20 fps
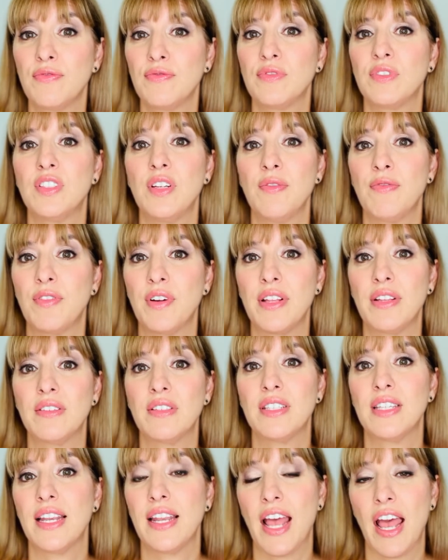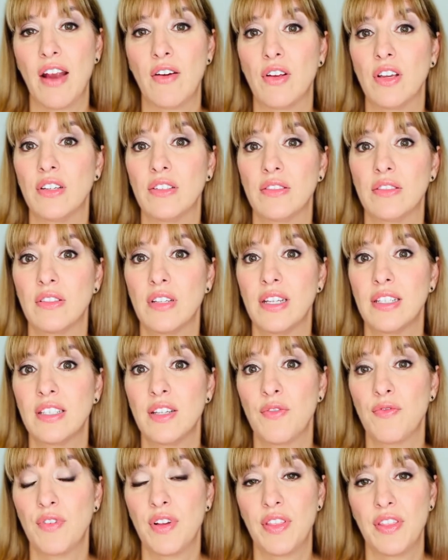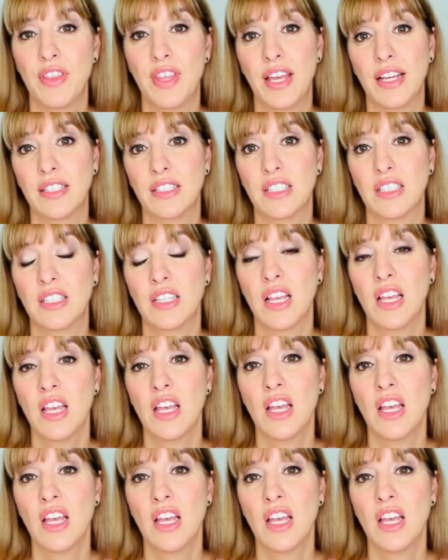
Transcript: different scenarios and different things.